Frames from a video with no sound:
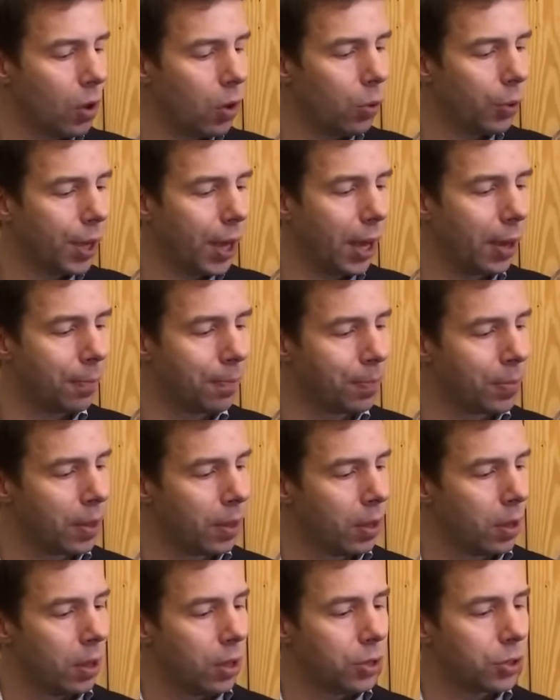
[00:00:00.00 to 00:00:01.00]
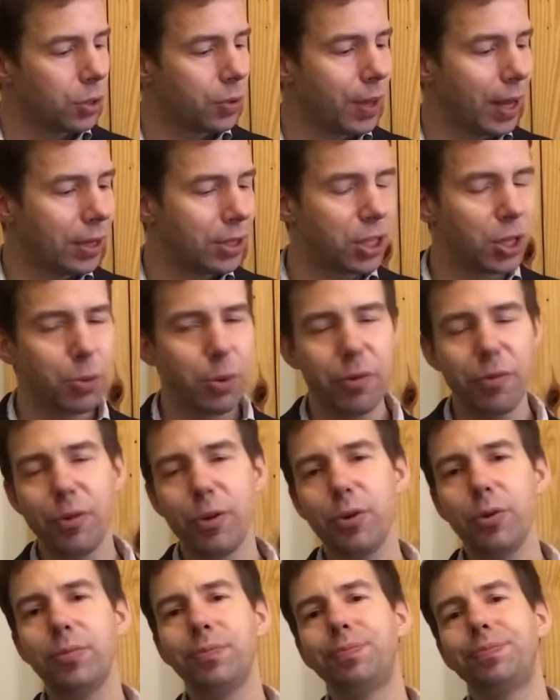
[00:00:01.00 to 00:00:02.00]
Okay, so that's the
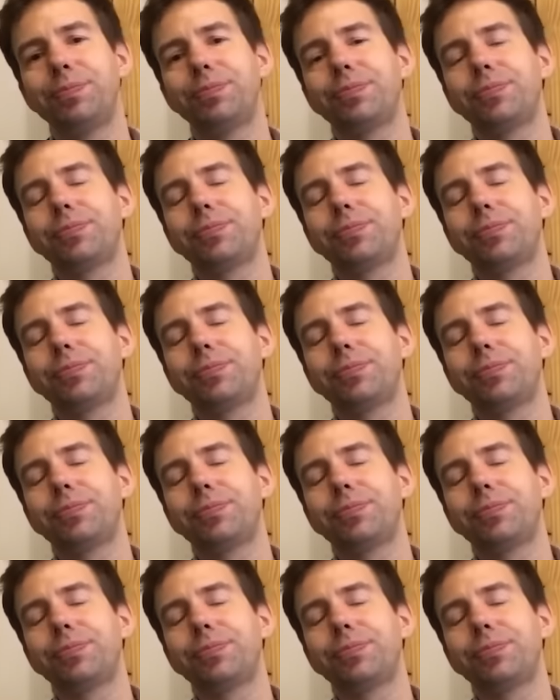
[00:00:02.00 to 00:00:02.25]
review.